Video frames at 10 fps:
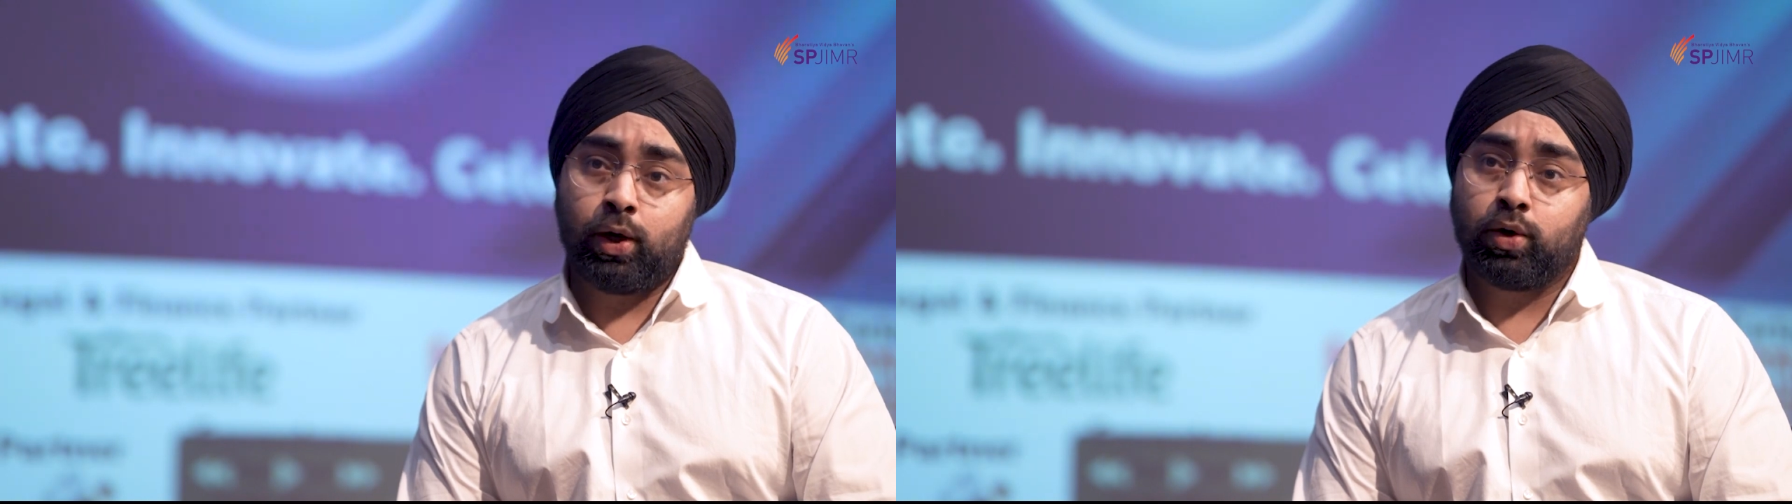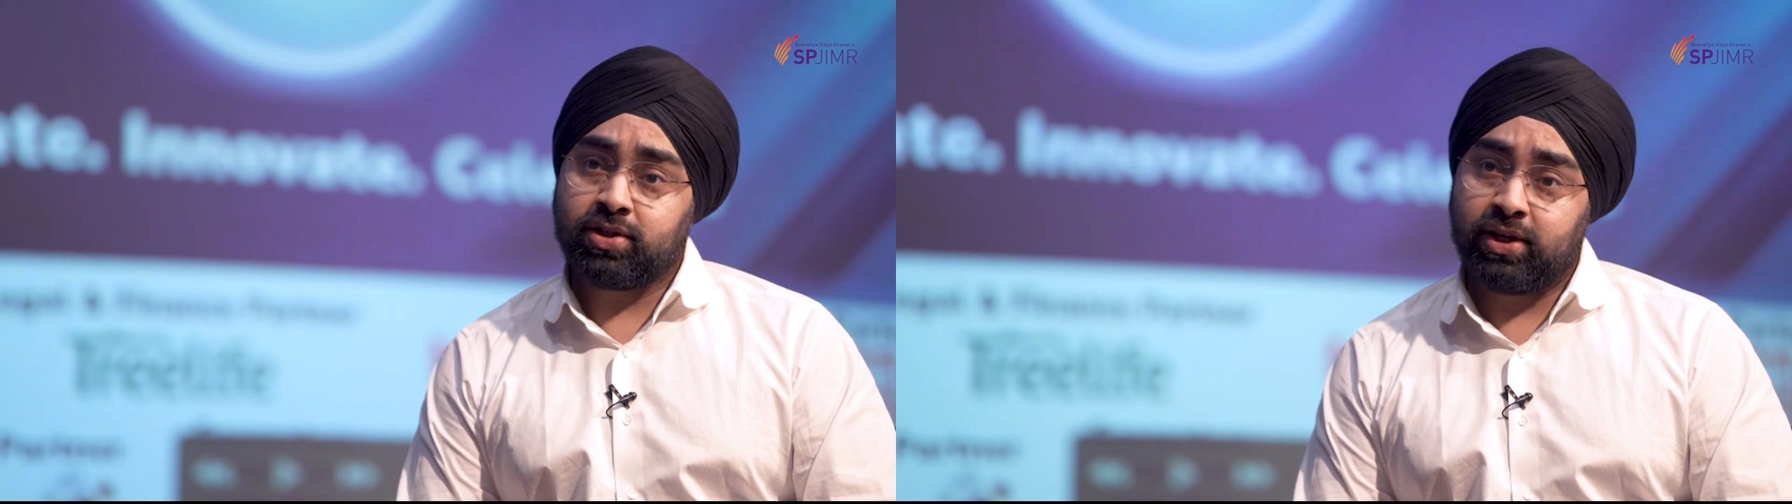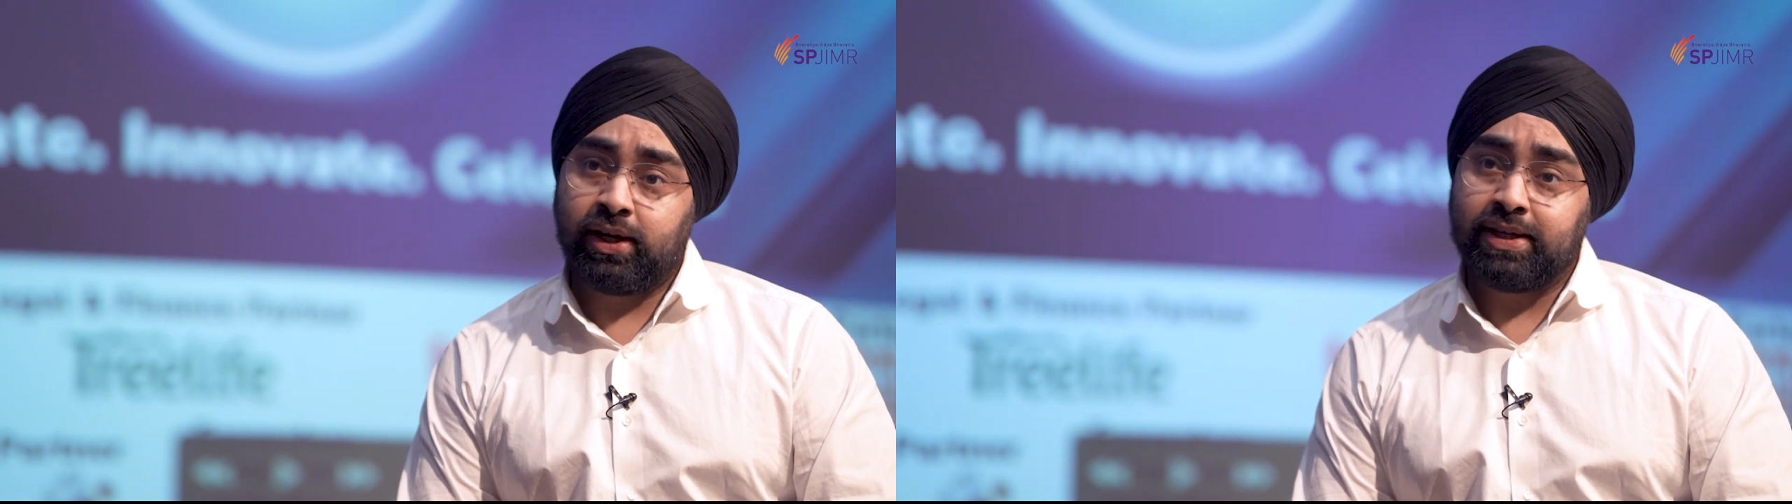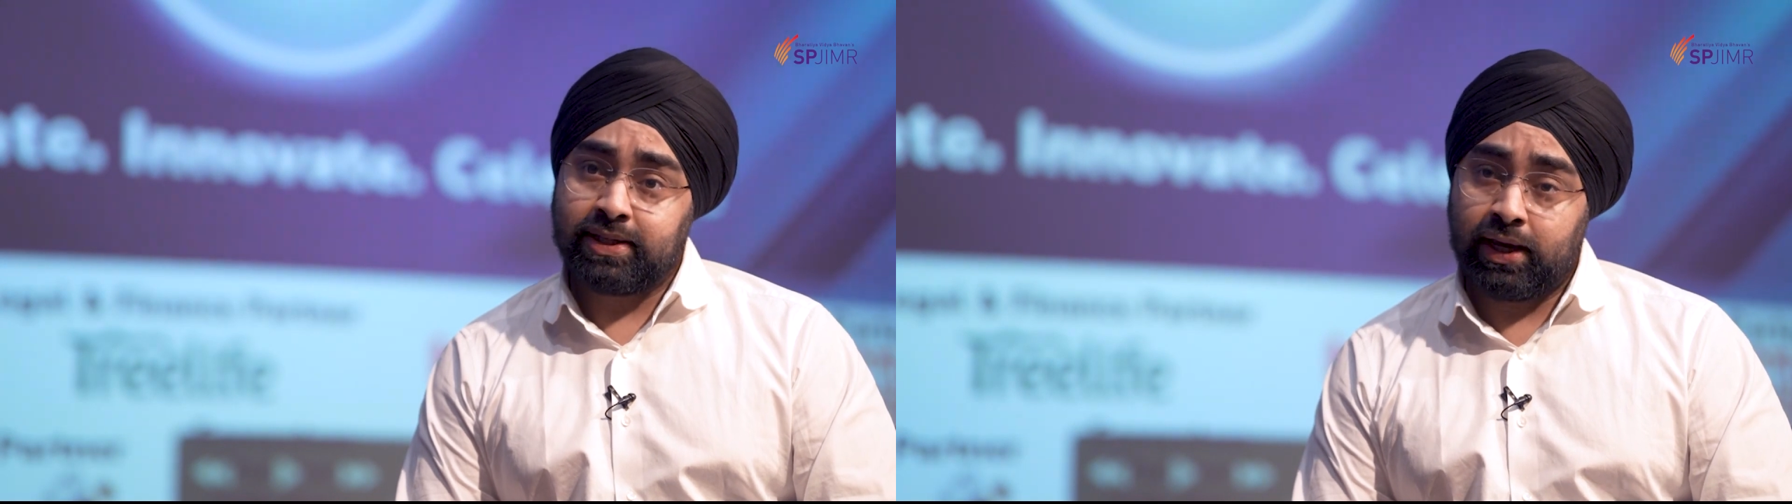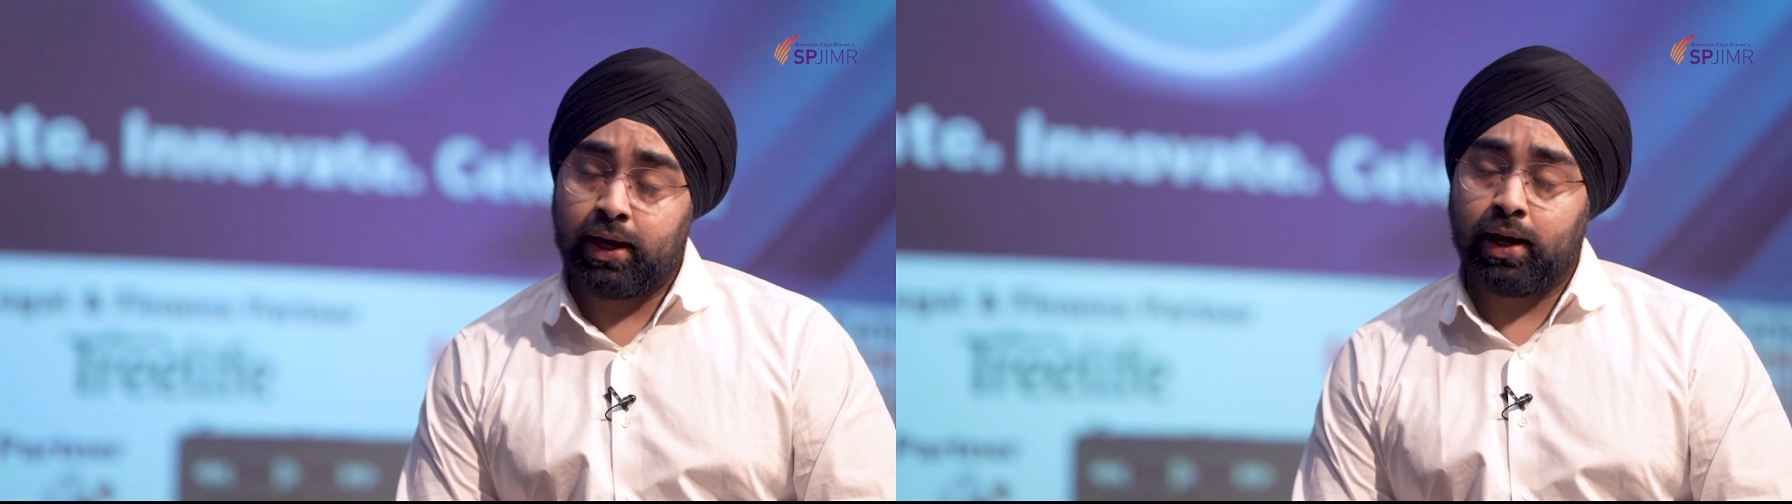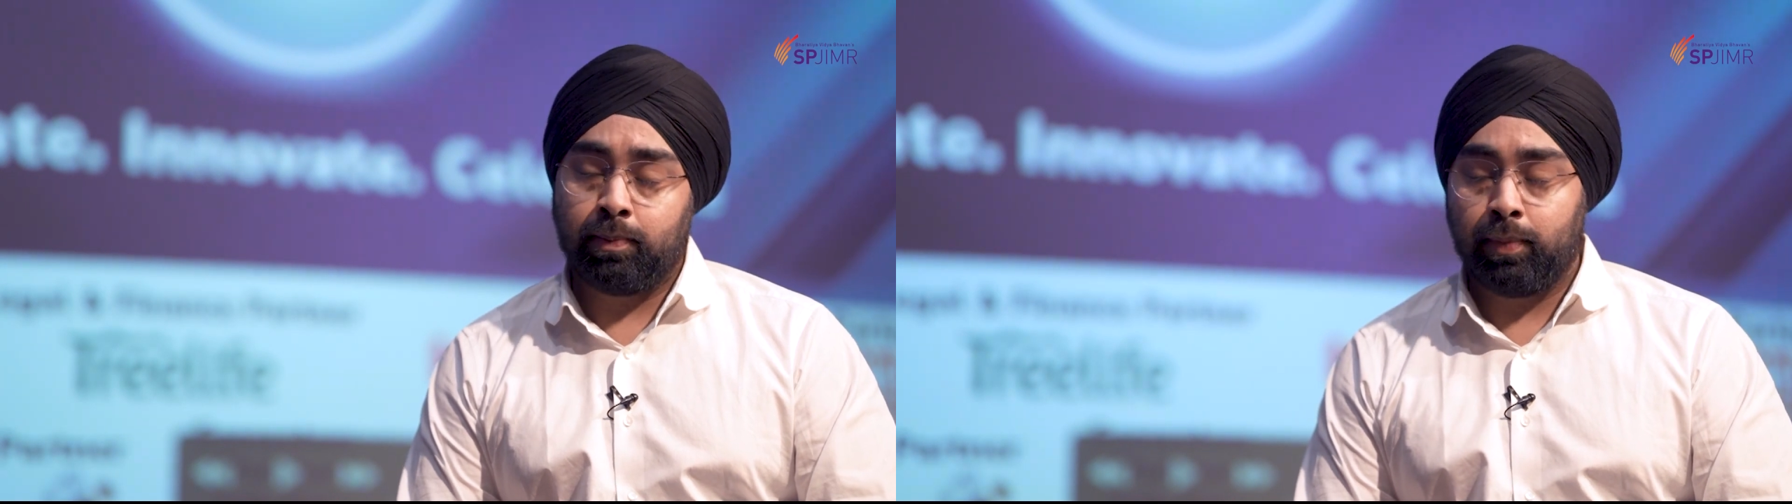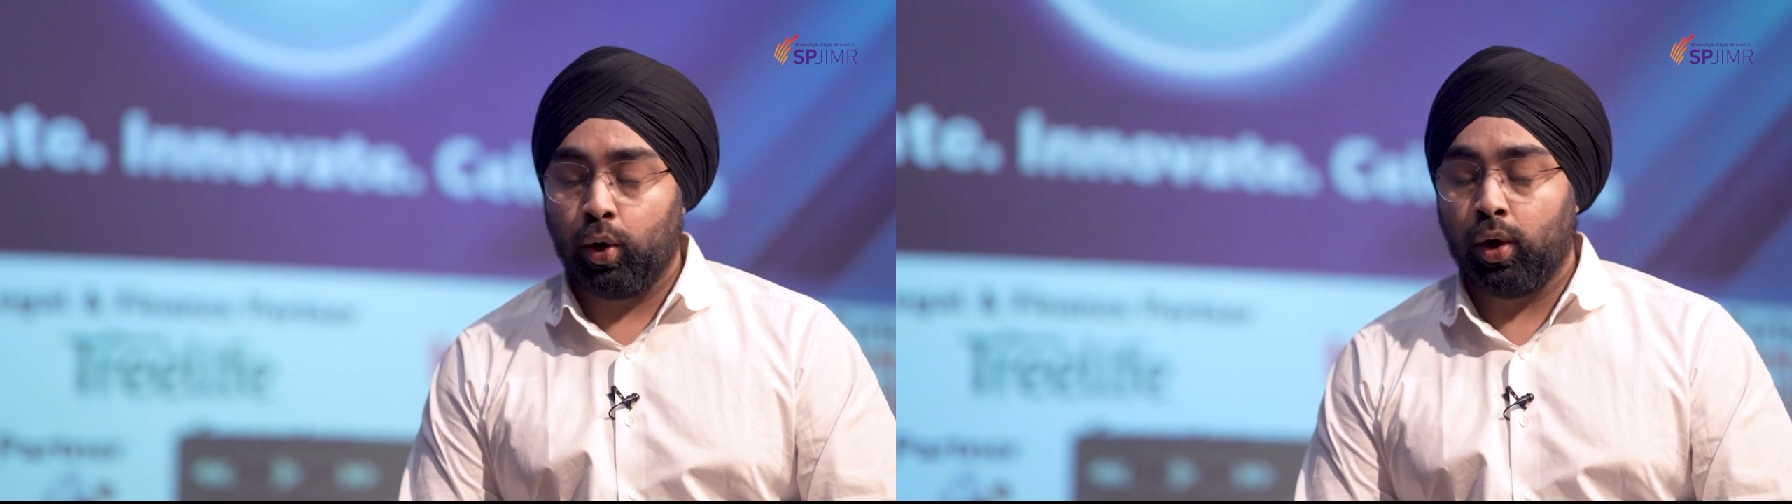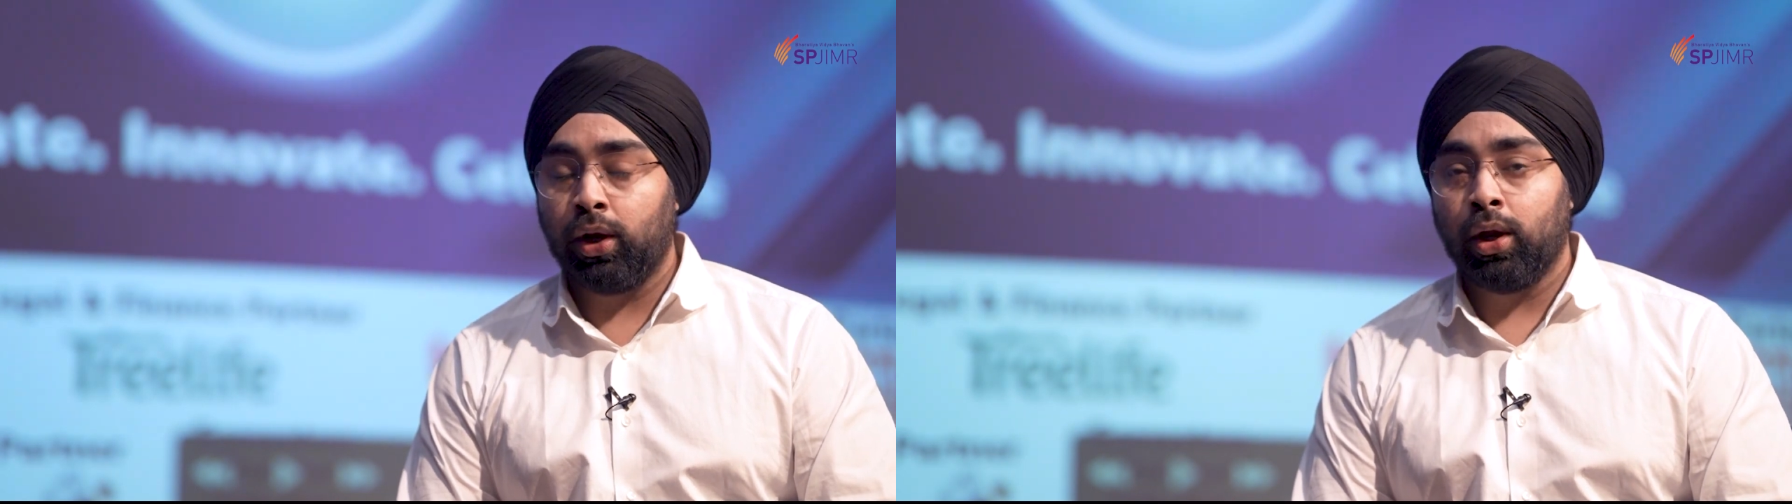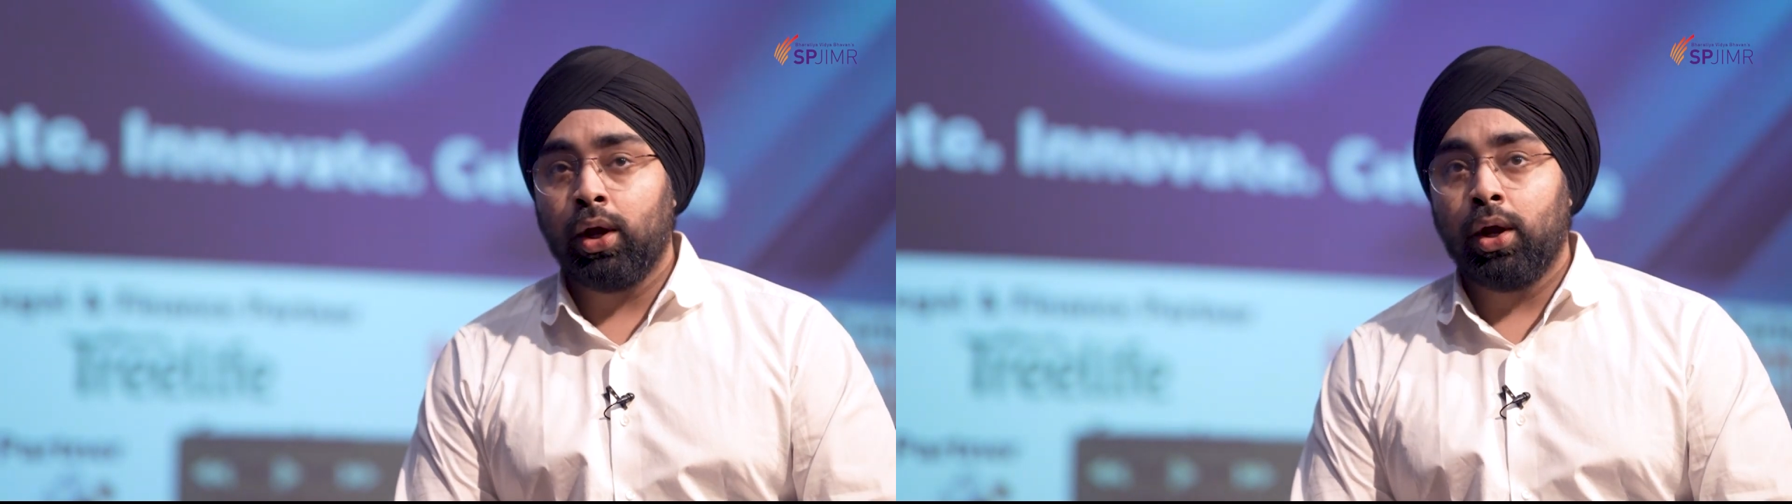A or series A and beyond.